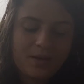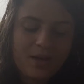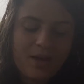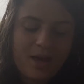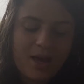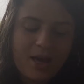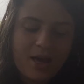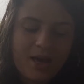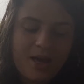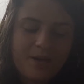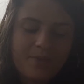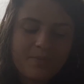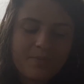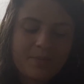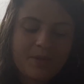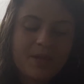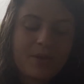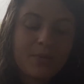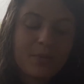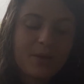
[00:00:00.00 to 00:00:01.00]

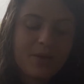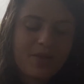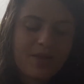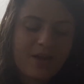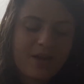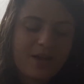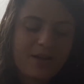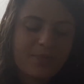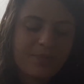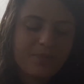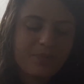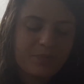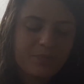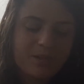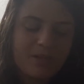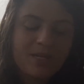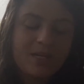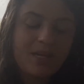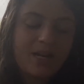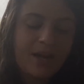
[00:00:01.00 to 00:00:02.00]
But they weren't there, but
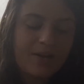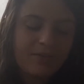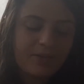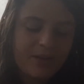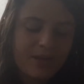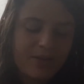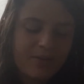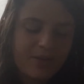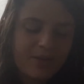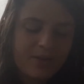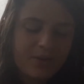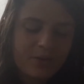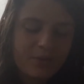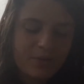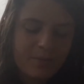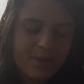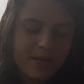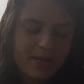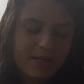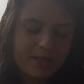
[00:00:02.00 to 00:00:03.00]
they did have a lot of other cool
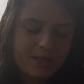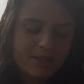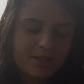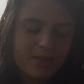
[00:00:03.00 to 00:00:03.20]
makers.